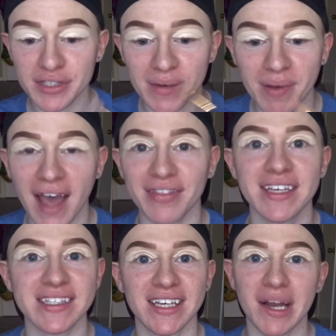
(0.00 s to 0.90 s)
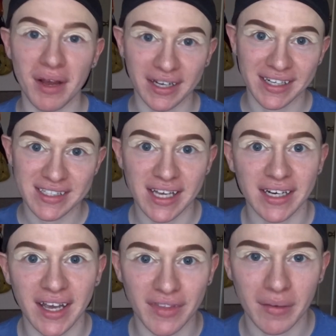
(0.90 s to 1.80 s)
I'm just gonna pat this in. I'm not gonna set
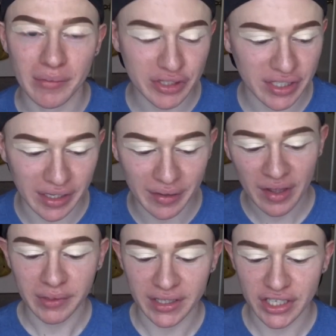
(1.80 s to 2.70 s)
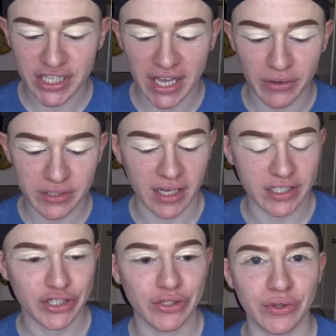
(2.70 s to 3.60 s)
it, and then I'm just gonna blend the shadows
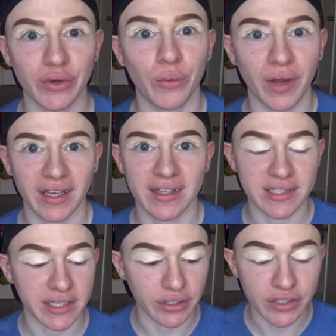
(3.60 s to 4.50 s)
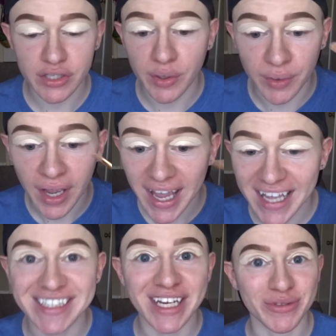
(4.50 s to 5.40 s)
onto the wet concealer so
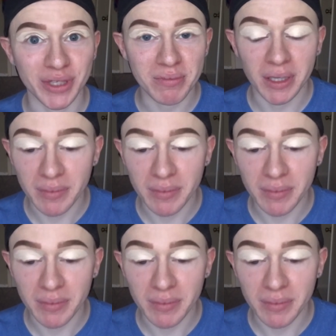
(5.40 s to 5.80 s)
it stays really